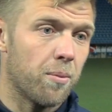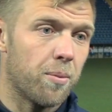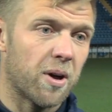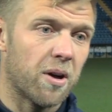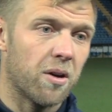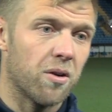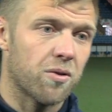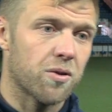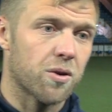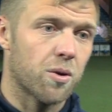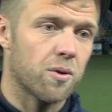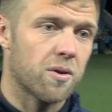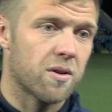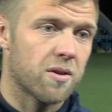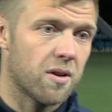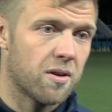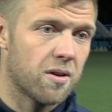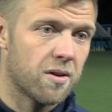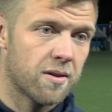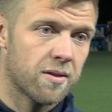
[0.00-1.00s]
big enough squad
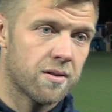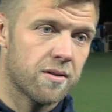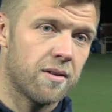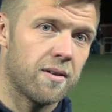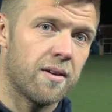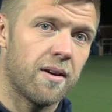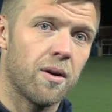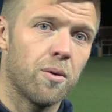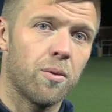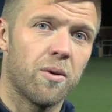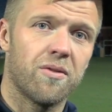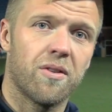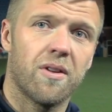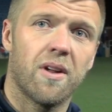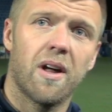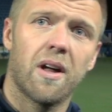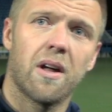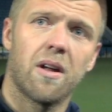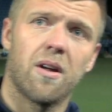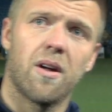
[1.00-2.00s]
to, to deal with
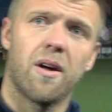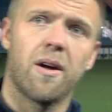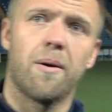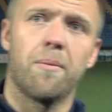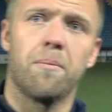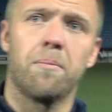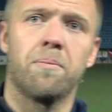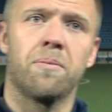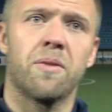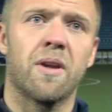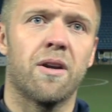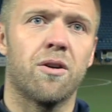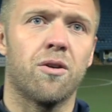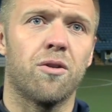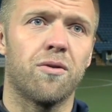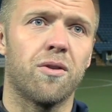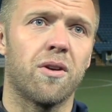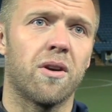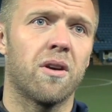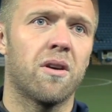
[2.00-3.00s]
that um, I
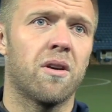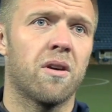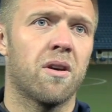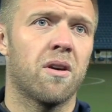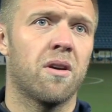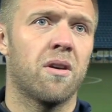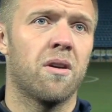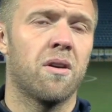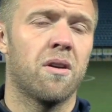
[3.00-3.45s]
don't think